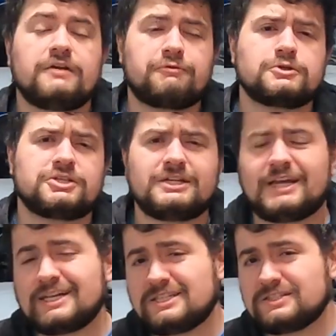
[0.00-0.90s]
Unfortunately,
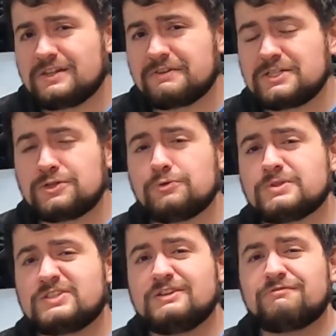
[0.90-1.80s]
1972
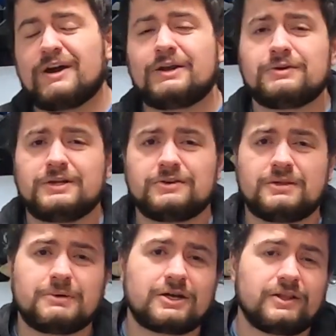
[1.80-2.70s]
was the final year
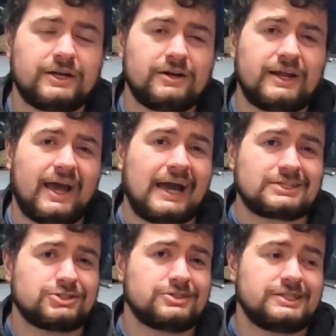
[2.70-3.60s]
that McLaren
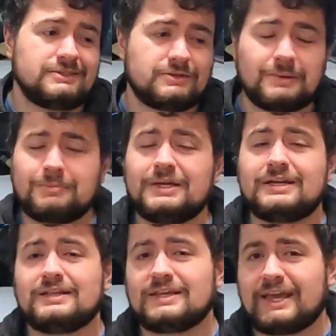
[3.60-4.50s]
actually
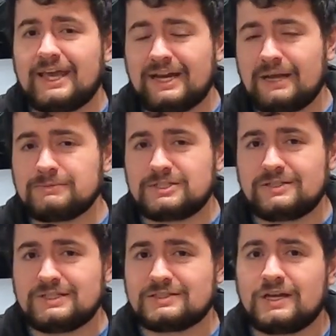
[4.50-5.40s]
competed in the Can-Am
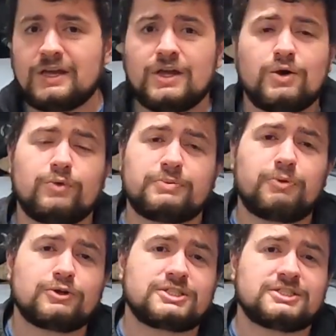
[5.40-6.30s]
series. With
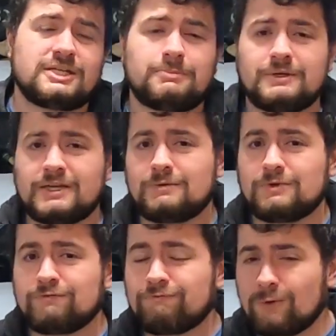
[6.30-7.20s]
Porsche stepping in
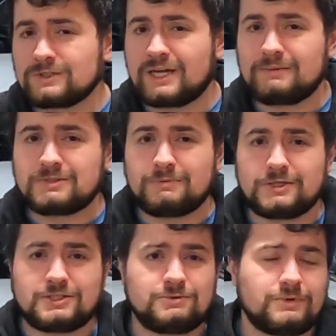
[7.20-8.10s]
with 4 times the
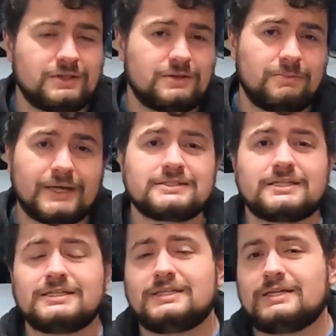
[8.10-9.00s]
budget with the
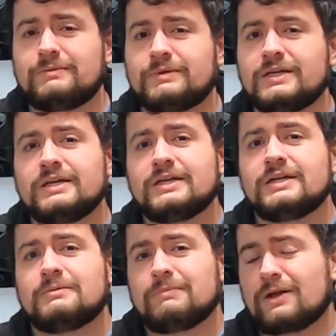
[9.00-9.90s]
Penske team,
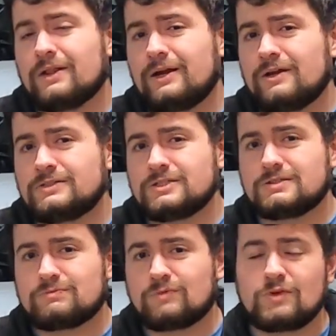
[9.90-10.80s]
McLaren
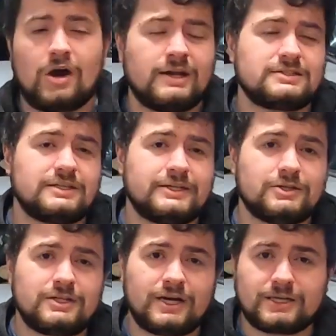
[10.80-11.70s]
just honestly
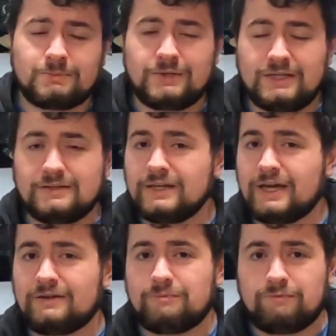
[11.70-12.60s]
could not compete.
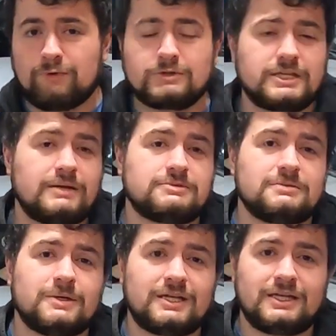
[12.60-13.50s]
They had 4 times
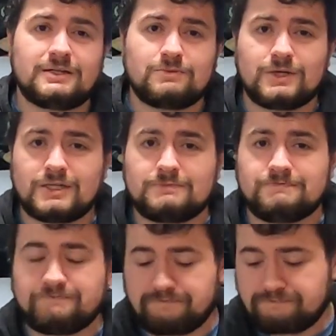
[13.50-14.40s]
the money, and well,